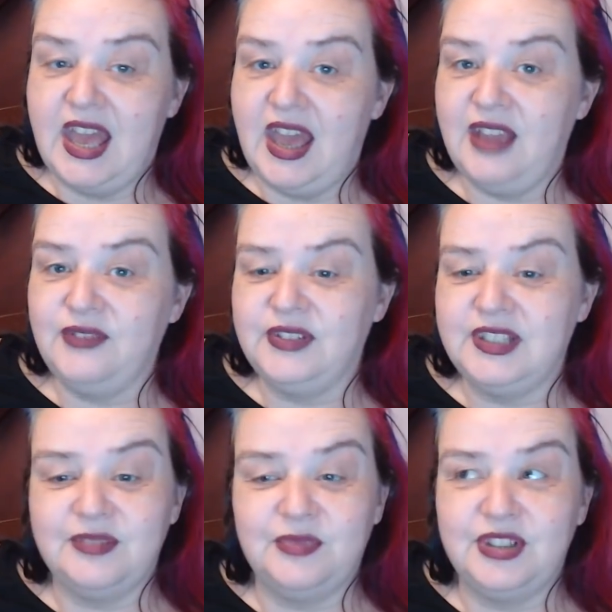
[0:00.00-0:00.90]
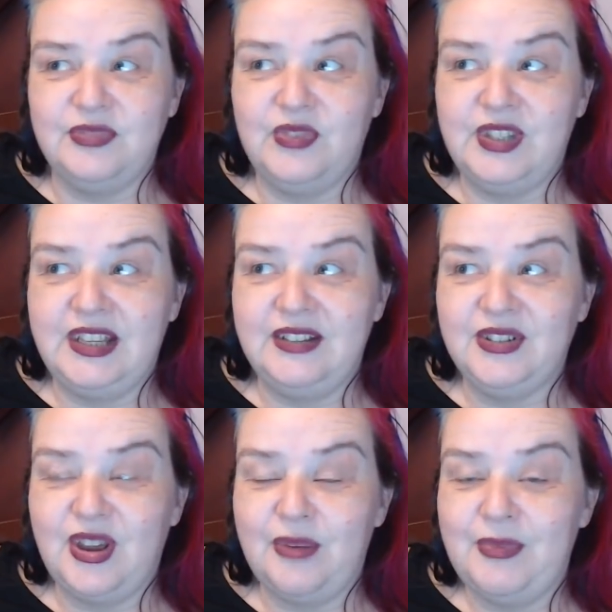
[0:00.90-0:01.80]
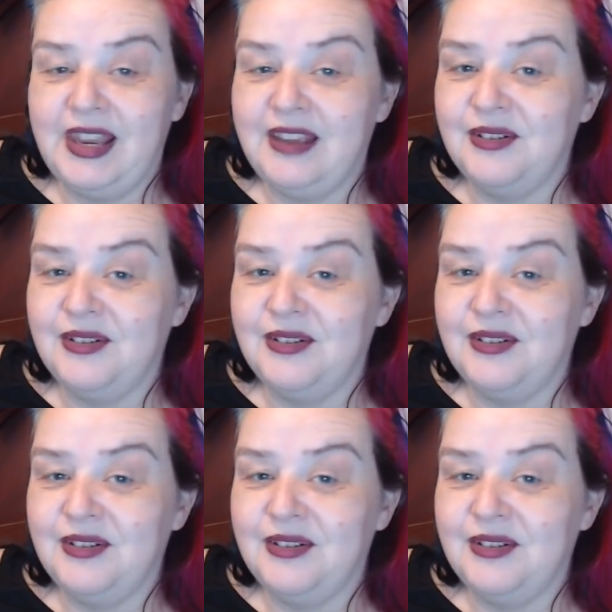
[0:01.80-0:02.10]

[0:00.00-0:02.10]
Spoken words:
Hopefully some good videos coming out.